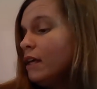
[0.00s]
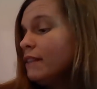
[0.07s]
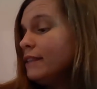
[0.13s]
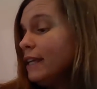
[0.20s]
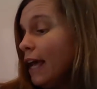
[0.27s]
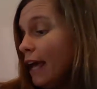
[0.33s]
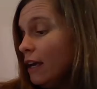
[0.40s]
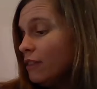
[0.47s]

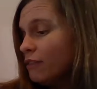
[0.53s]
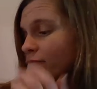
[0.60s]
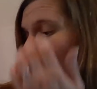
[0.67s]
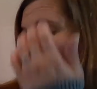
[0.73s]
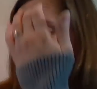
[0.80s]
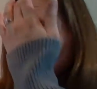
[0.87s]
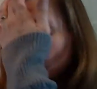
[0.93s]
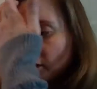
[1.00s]
The 8th
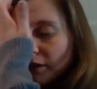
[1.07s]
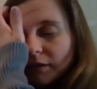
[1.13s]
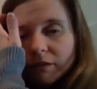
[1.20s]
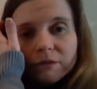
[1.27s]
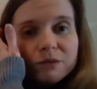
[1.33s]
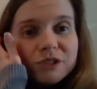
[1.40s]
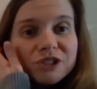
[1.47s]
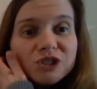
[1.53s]
floor
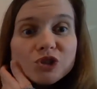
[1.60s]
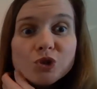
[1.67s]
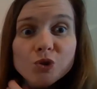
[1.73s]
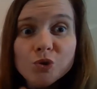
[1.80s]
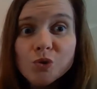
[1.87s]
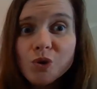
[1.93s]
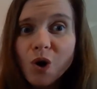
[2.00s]
was too